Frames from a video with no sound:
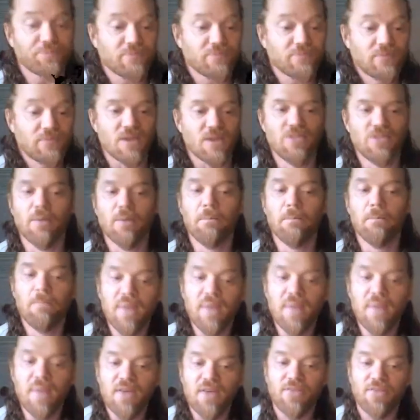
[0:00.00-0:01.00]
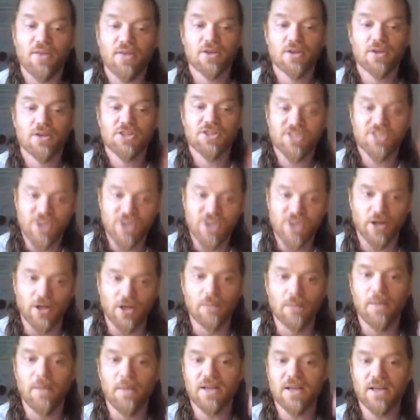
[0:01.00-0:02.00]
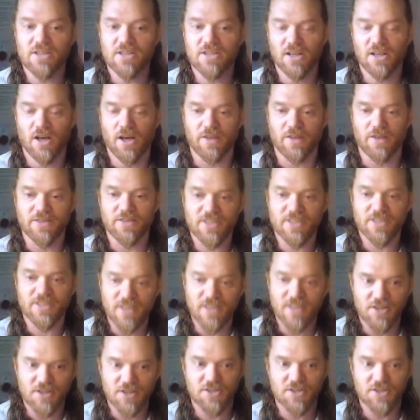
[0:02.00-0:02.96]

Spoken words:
the myth certainly makes a lot of sense